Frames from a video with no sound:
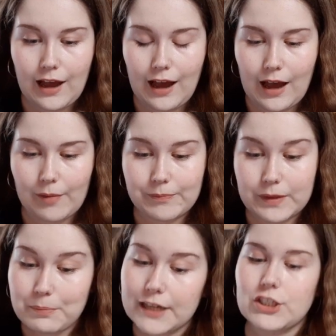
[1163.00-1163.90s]

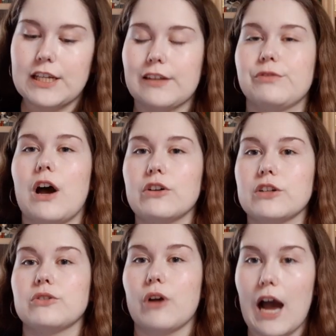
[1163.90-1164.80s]
Um, but she has
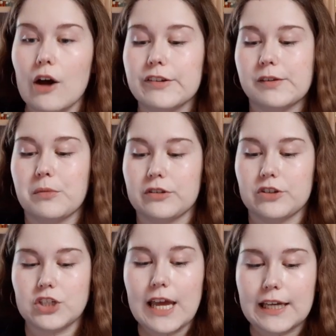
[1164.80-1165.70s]
found a new house among
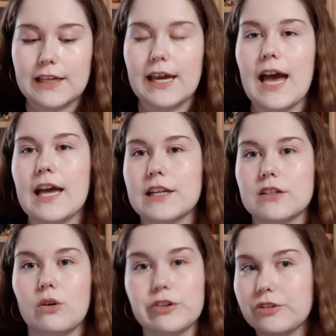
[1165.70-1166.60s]
the Shake,
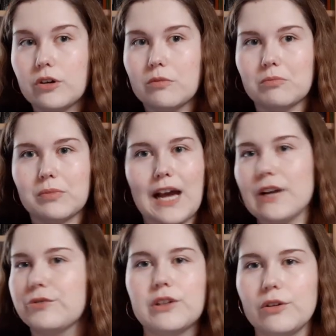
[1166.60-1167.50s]
and also
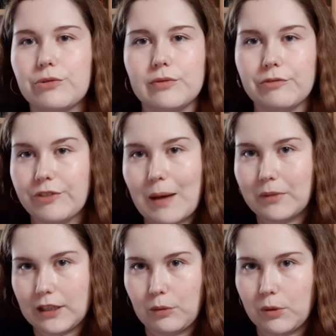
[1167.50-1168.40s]
kind of a new
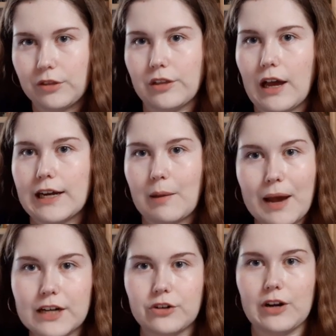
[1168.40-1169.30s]
family with uh,
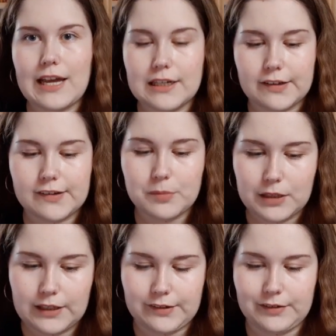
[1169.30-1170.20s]
Nimander and his
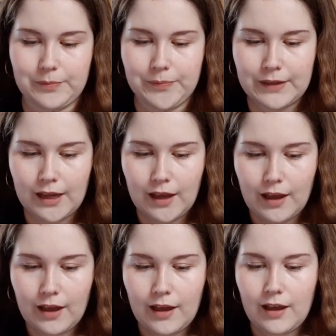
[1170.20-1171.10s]
siblings.
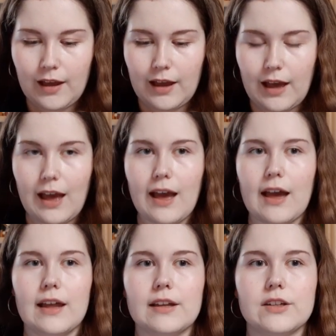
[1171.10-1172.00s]

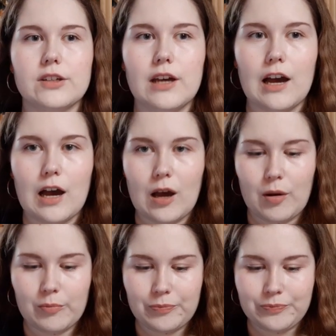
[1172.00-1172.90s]
And
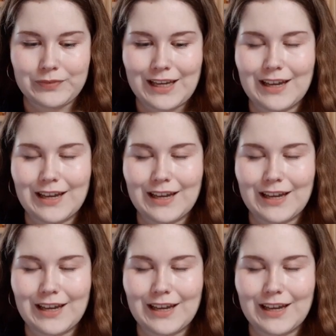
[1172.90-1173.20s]
um,